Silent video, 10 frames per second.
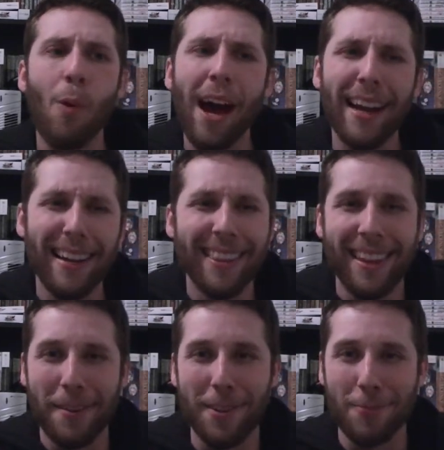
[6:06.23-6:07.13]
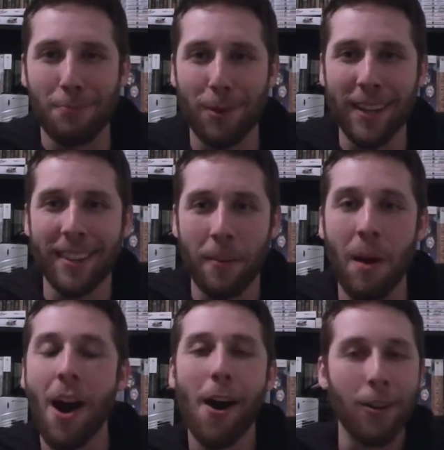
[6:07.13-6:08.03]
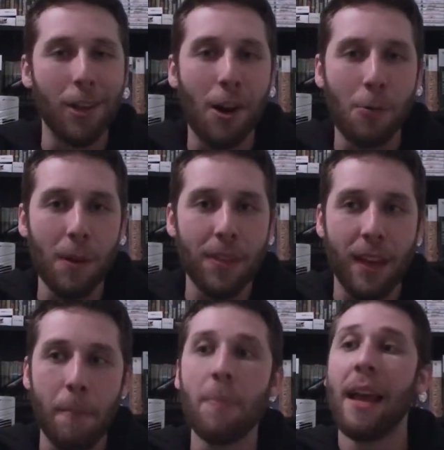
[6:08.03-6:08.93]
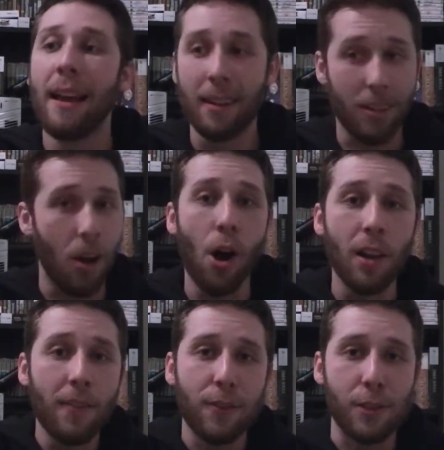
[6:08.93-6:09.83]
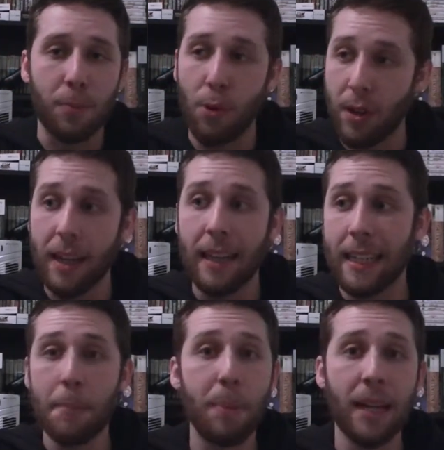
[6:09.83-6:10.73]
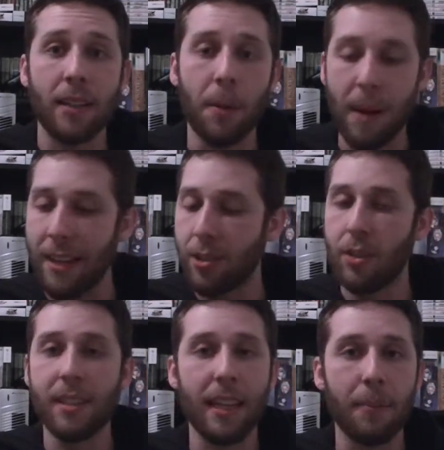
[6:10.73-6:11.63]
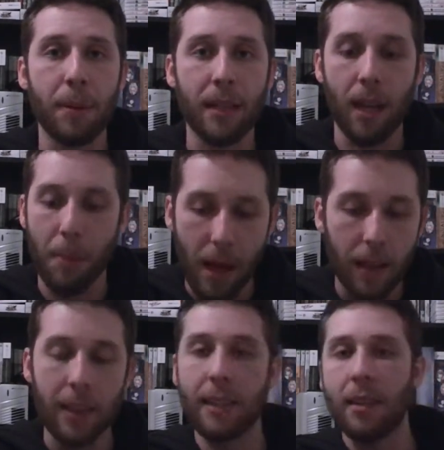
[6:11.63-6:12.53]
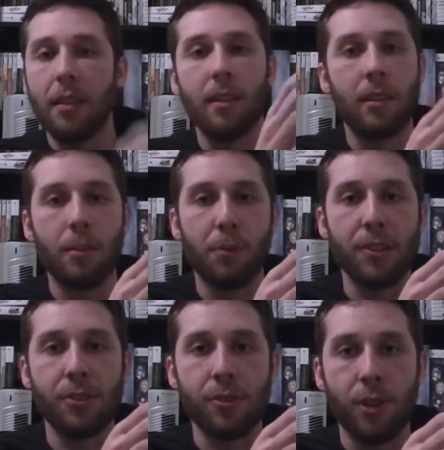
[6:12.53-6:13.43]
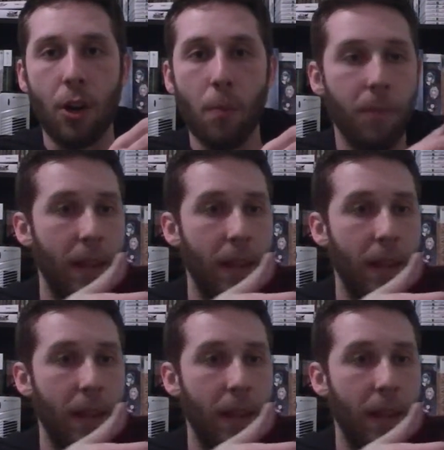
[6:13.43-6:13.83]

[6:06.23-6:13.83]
Why didn't they just bring them along with them, call in for support, get picked up? As soon as they get picked up, let the prisoners go.